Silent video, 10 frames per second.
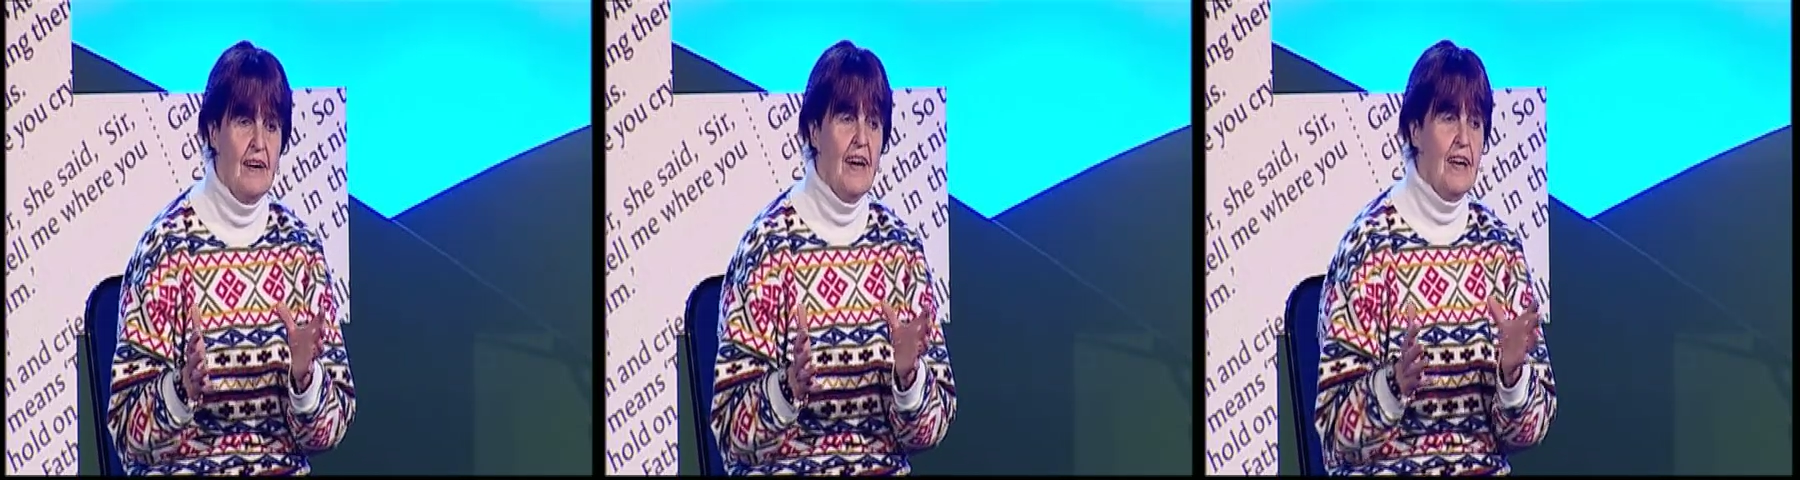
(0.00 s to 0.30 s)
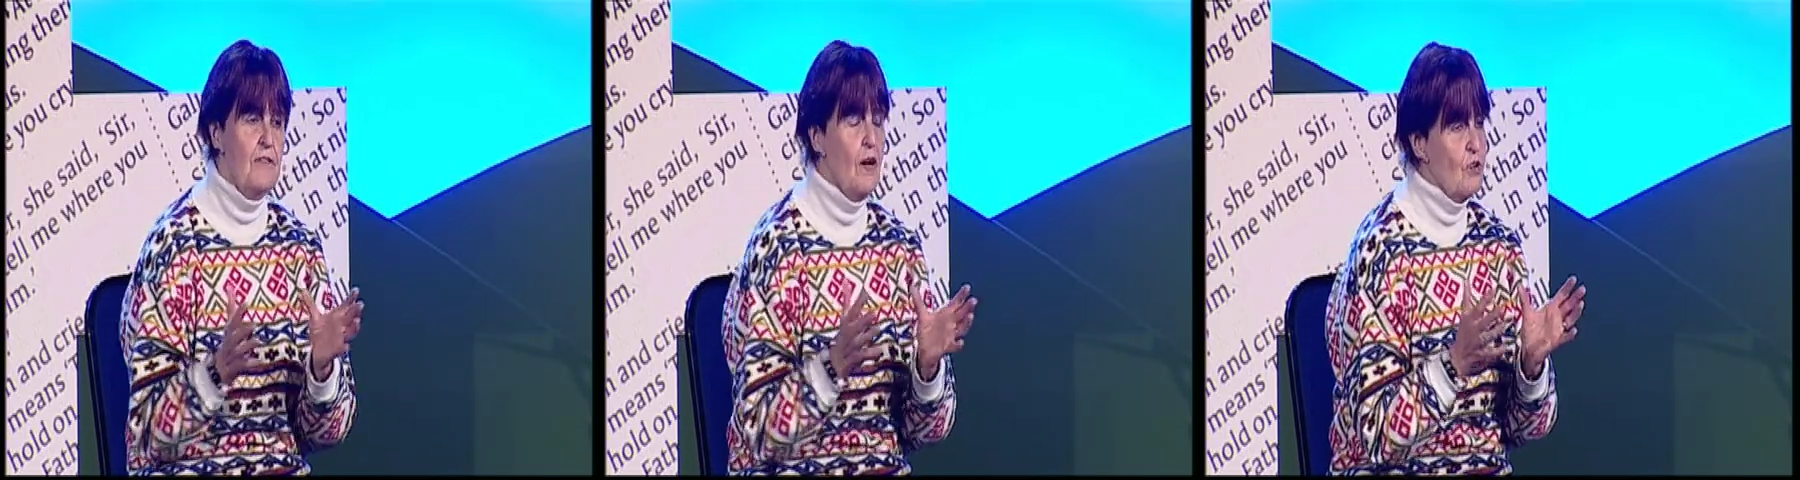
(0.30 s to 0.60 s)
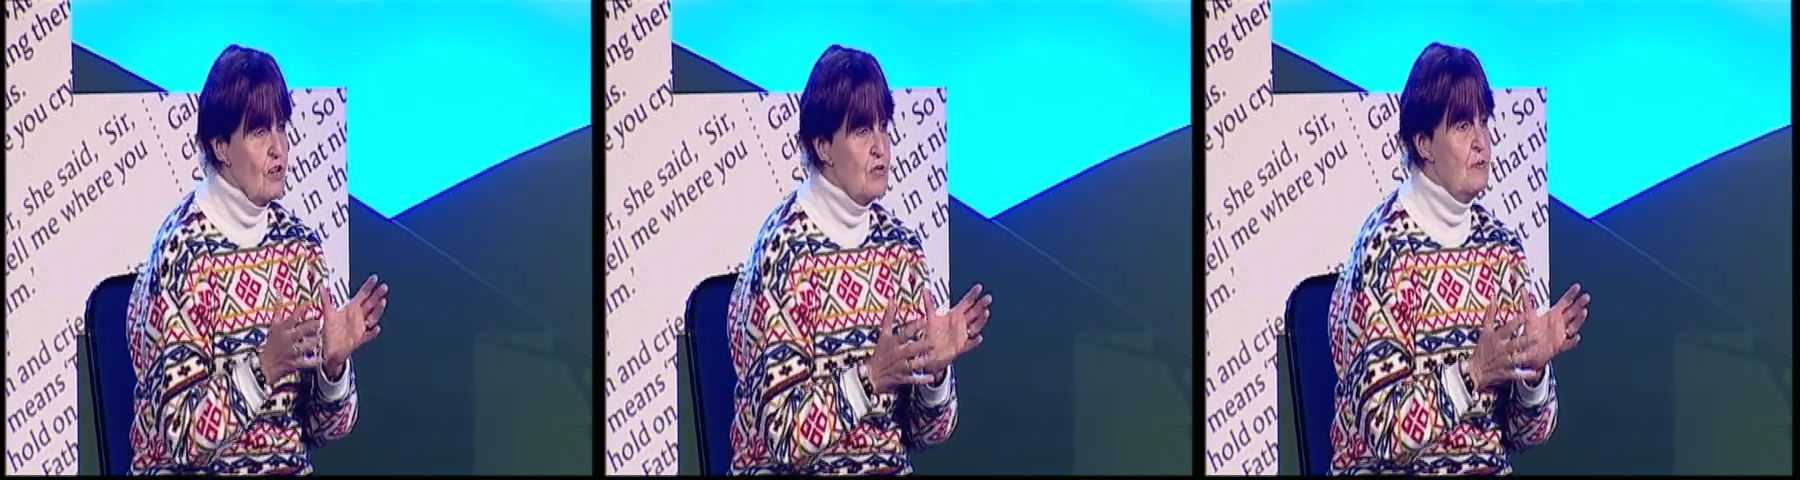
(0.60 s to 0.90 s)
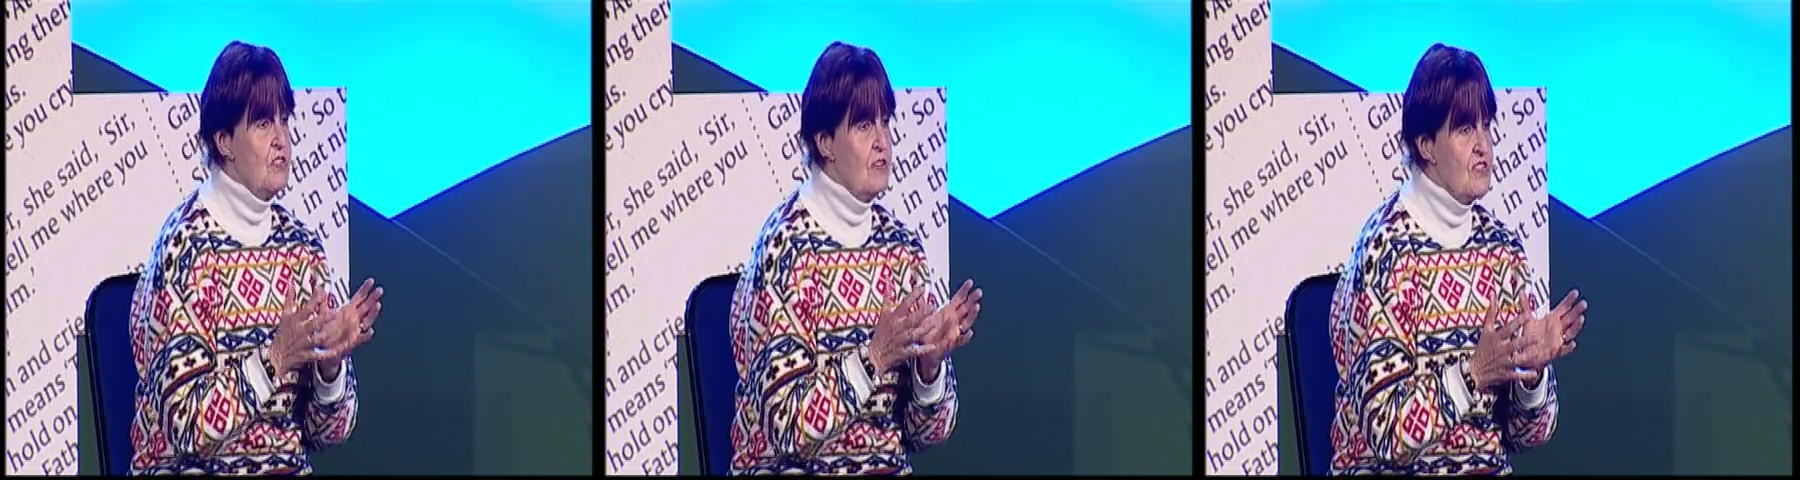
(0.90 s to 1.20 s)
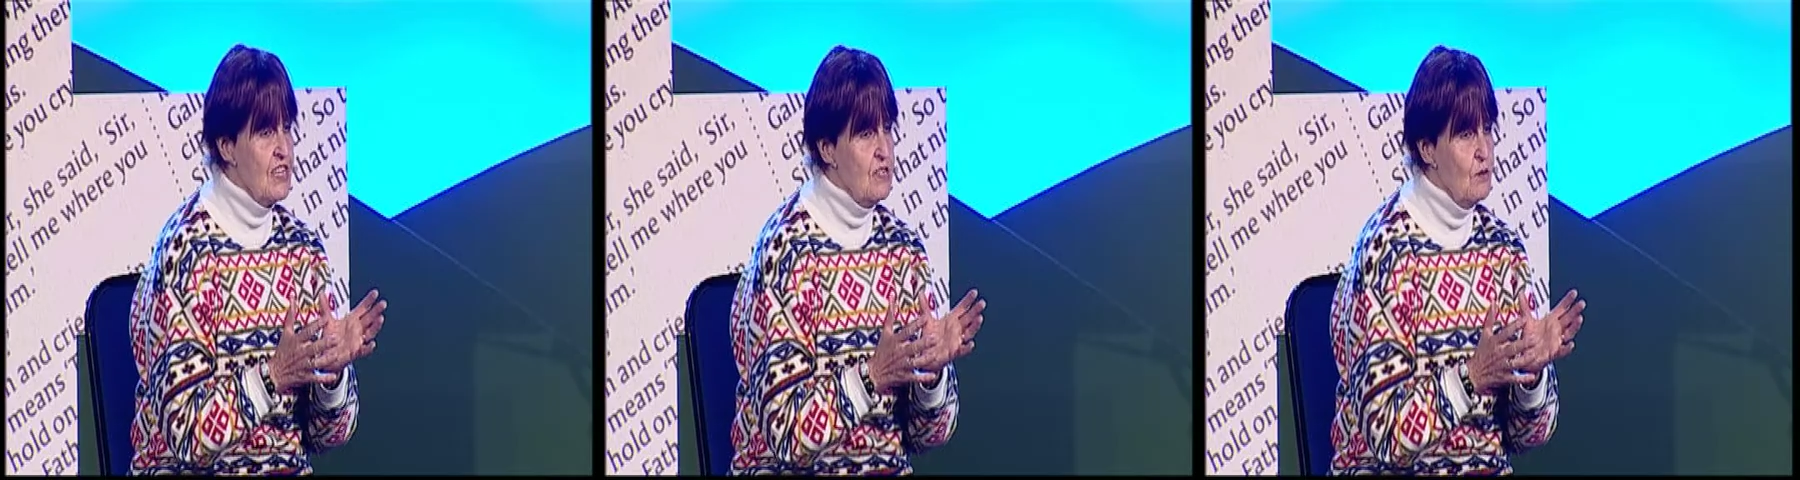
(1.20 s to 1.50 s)
and if our Christmas
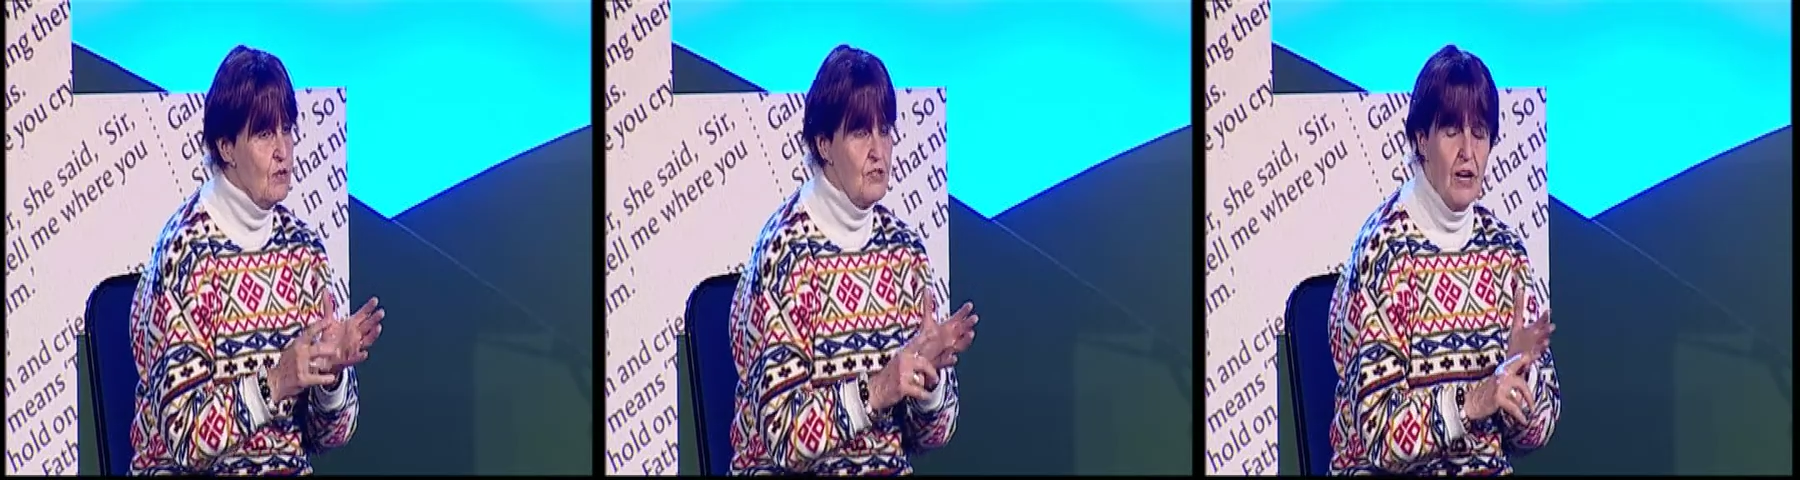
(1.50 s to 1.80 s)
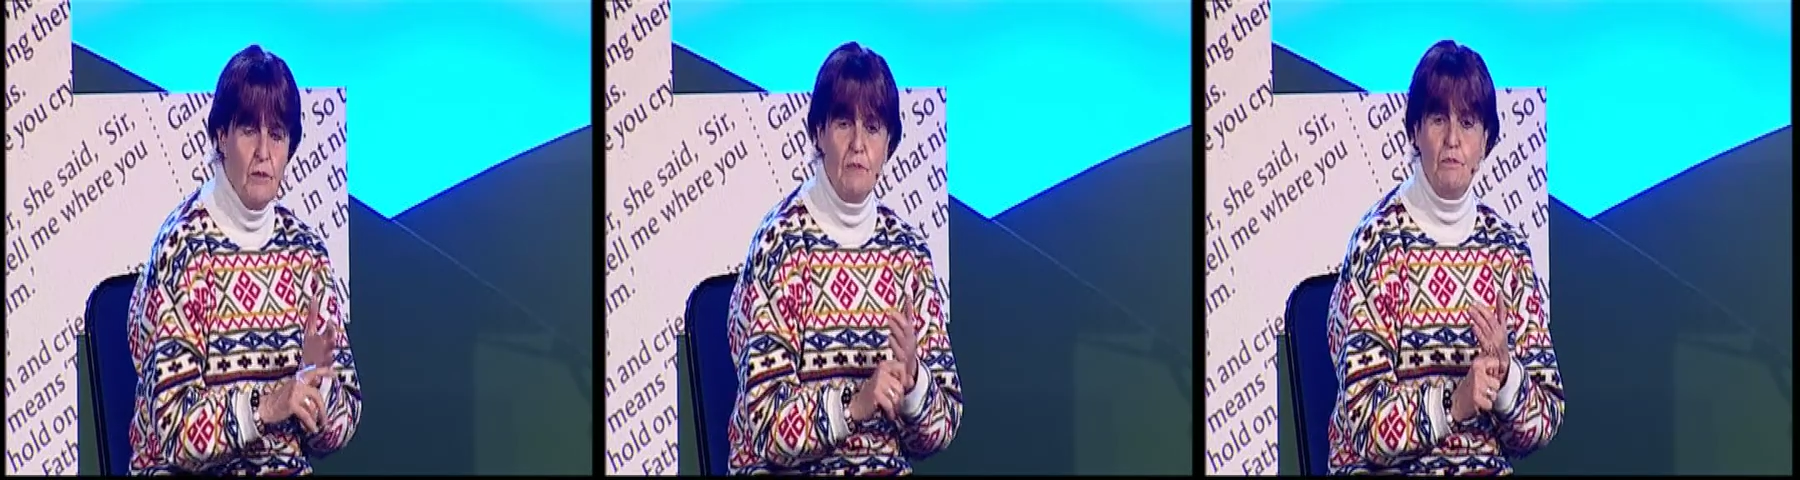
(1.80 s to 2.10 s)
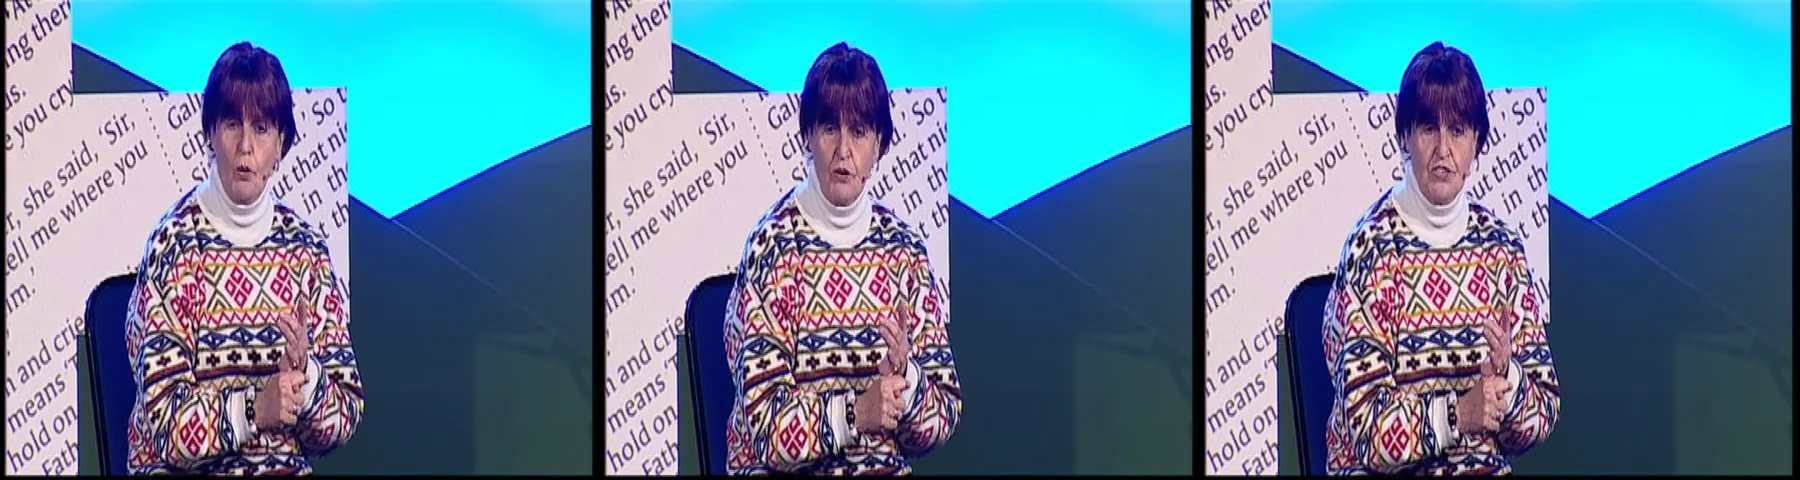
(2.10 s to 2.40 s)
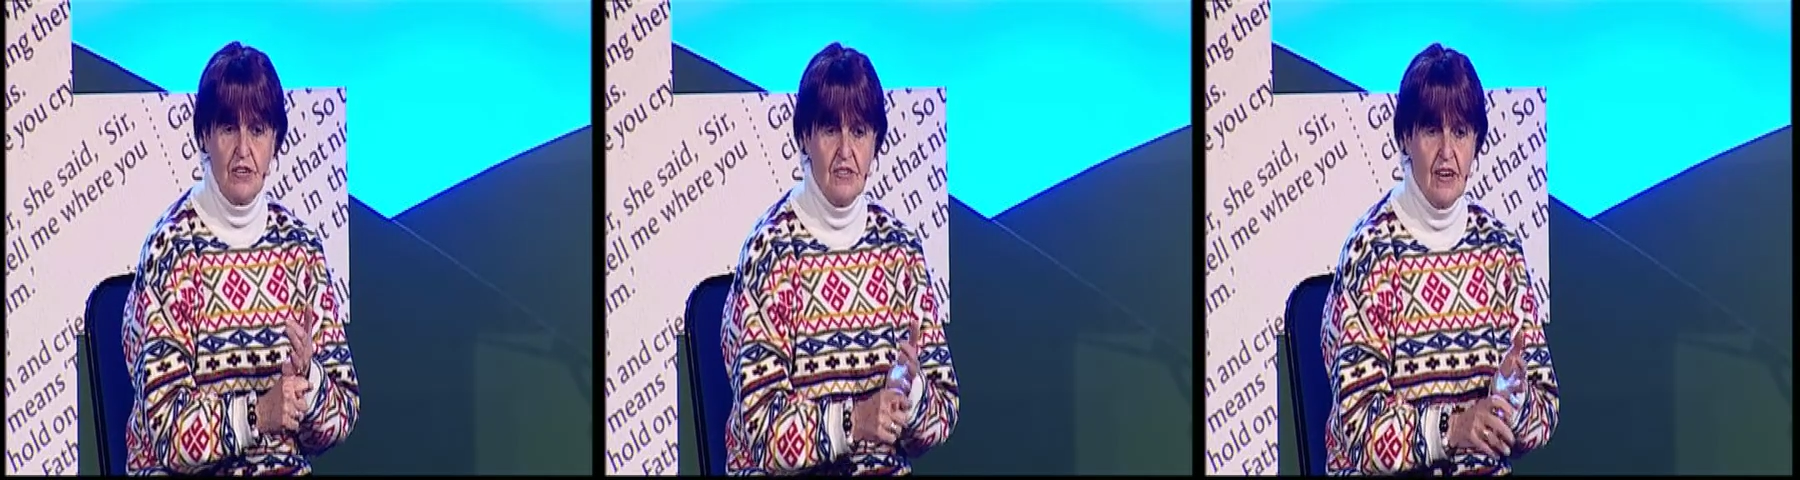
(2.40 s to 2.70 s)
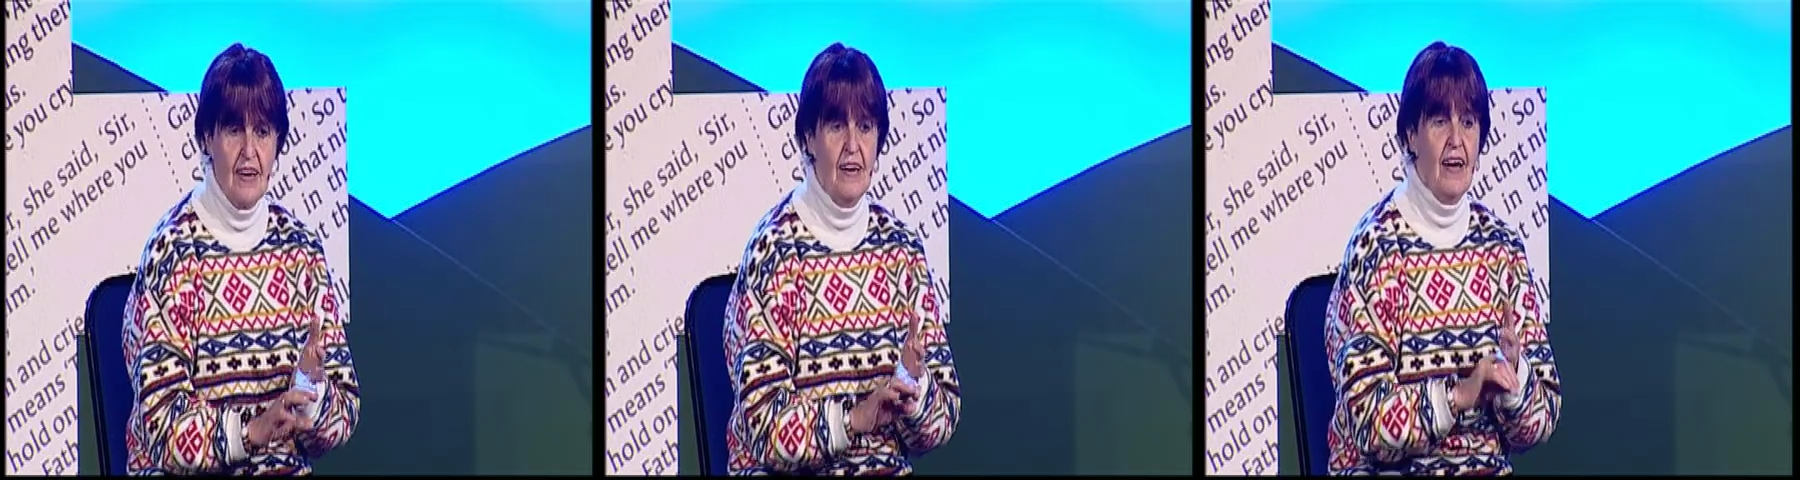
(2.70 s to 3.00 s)
continues with Boxing Day